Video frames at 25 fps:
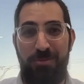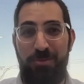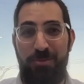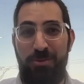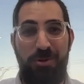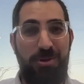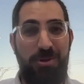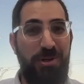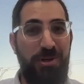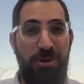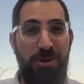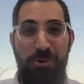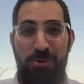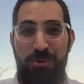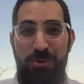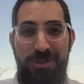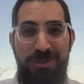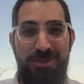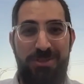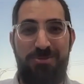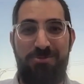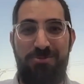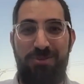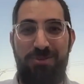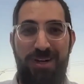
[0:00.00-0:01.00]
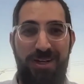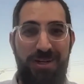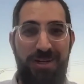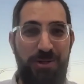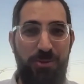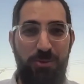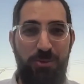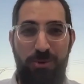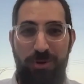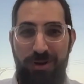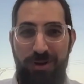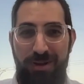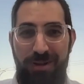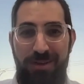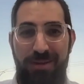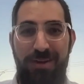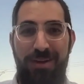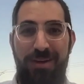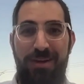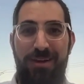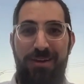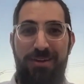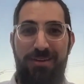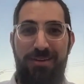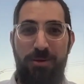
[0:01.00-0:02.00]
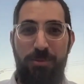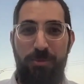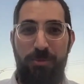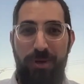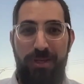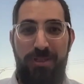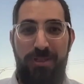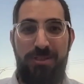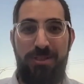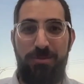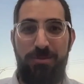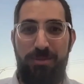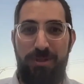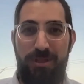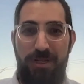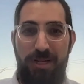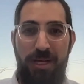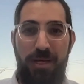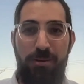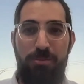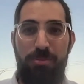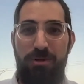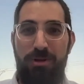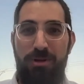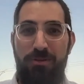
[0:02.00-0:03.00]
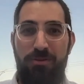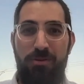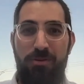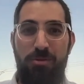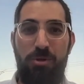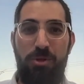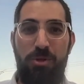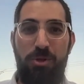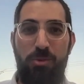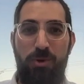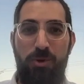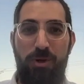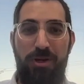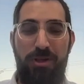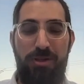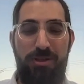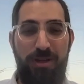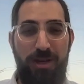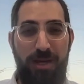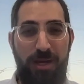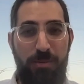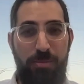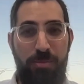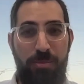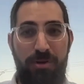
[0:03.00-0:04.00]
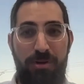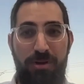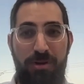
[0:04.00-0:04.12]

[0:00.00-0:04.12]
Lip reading: You can always find a way to make something happen if you really want it to happen.